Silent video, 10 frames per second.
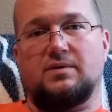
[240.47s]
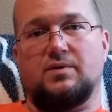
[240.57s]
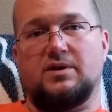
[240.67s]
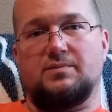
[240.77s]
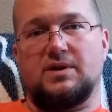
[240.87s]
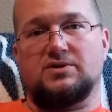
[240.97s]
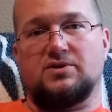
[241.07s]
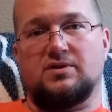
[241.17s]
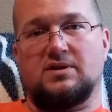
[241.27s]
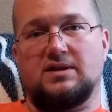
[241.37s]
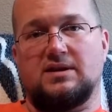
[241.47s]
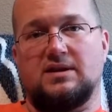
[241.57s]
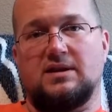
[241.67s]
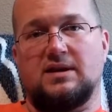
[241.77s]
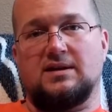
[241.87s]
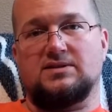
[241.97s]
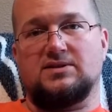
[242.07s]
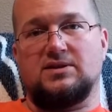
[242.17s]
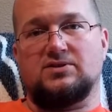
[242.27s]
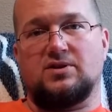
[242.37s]
They wanted to make sure that the
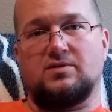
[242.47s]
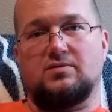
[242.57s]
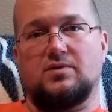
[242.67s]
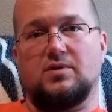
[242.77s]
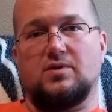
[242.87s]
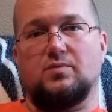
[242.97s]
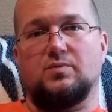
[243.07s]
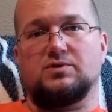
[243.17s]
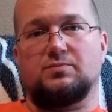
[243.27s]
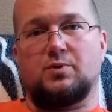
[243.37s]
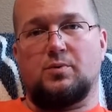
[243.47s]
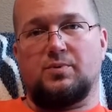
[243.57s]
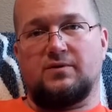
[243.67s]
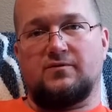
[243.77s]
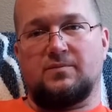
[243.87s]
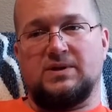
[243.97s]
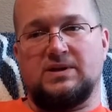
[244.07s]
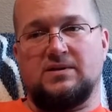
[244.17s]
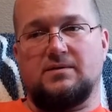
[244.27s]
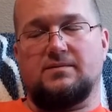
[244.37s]
anesthesia was appropriate for
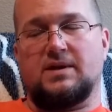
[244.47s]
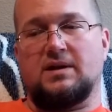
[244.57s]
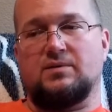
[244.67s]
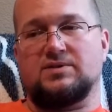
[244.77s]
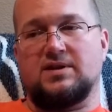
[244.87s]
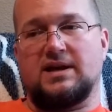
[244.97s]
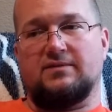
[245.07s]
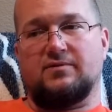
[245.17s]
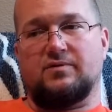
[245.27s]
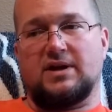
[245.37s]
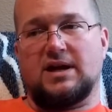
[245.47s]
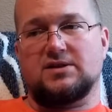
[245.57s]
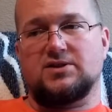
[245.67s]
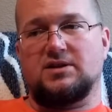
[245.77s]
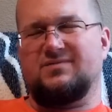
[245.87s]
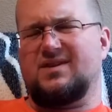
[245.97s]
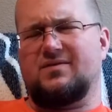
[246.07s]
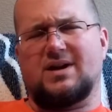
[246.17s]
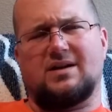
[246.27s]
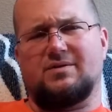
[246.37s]
me, that I wasn't going to have a reaction. I've
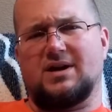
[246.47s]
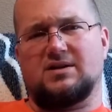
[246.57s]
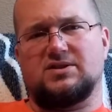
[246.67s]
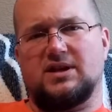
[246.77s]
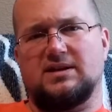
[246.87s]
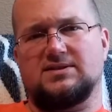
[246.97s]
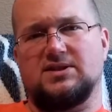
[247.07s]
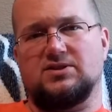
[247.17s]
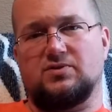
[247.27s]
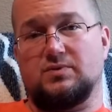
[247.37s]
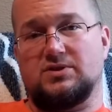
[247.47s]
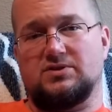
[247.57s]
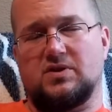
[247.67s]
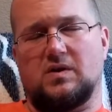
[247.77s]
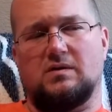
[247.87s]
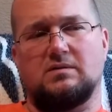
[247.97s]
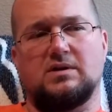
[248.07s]
never had a reaction to anesthesia, which is good.